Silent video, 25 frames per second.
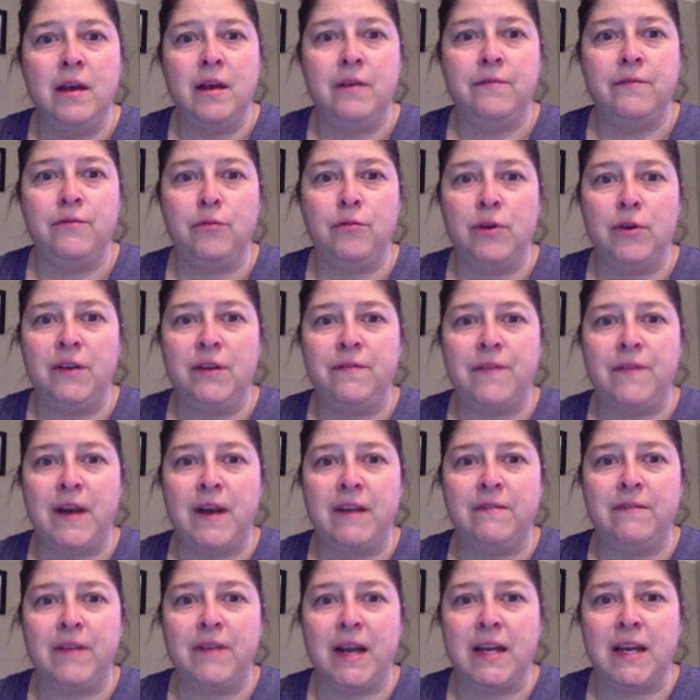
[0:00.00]
4 to
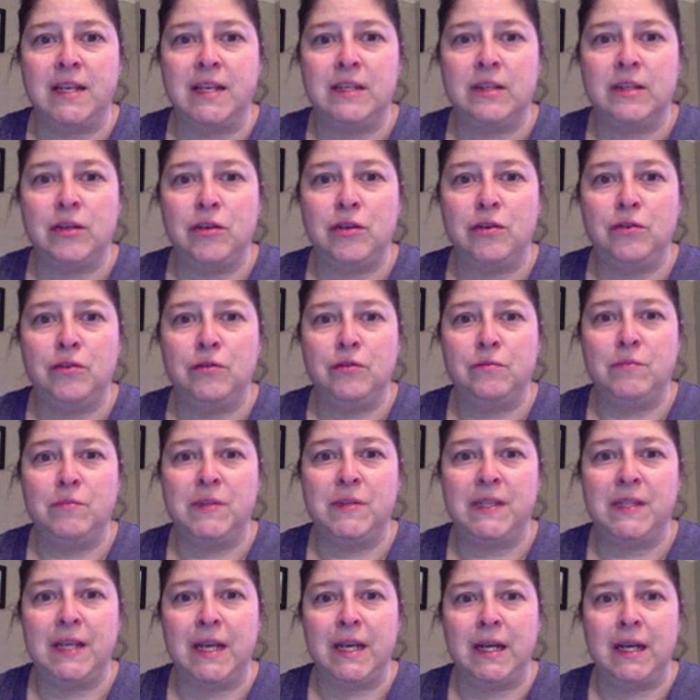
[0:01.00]
5 ice cubes
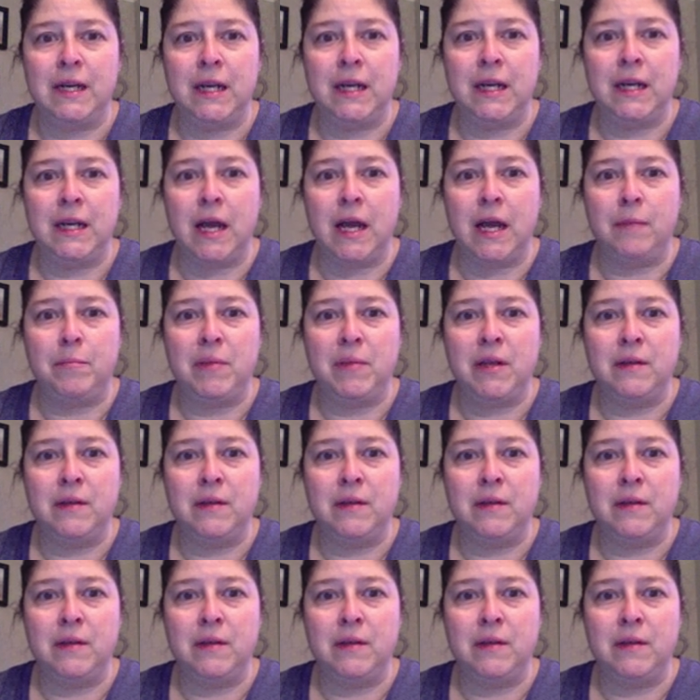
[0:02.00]
in a cup,